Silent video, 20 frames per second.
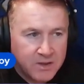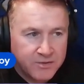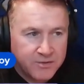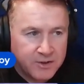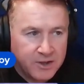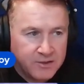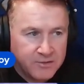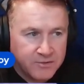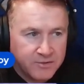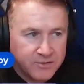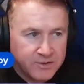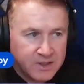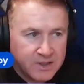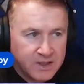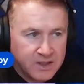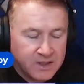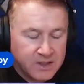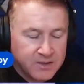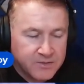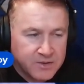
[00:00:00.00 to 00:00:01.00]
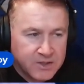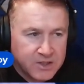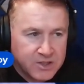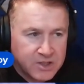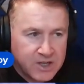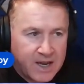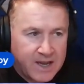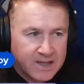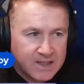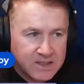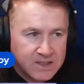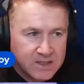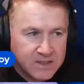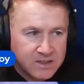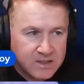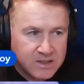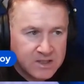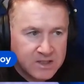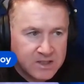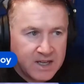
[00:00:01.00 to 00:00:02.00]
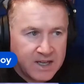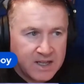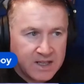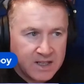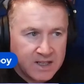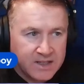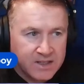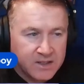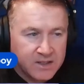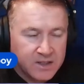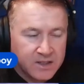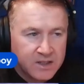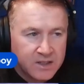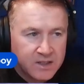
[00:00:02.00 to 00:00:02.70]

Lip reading: front three. You've got Jackson, Sterling.